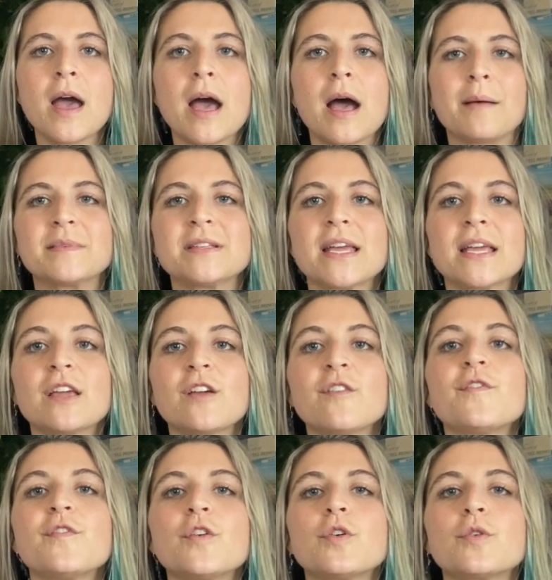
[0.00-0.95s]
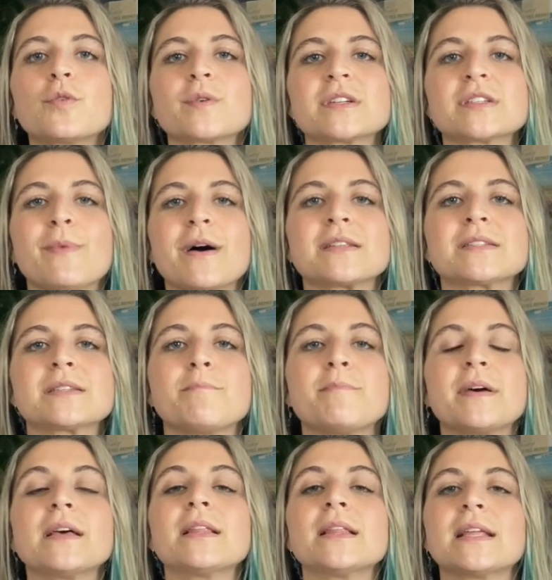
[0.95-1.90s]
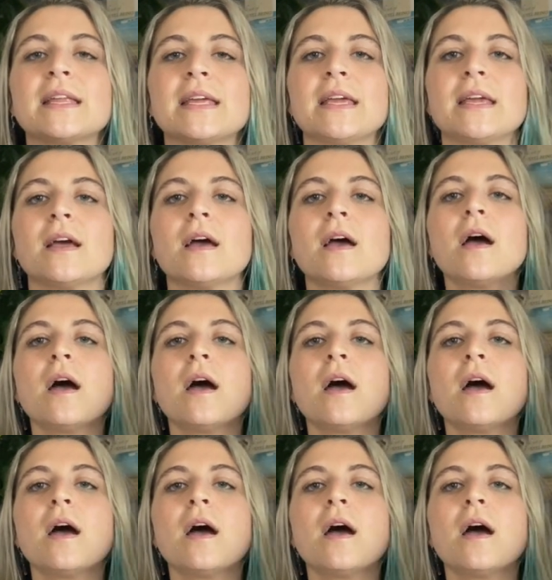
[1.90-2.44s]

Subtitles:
I'm taking full responsibility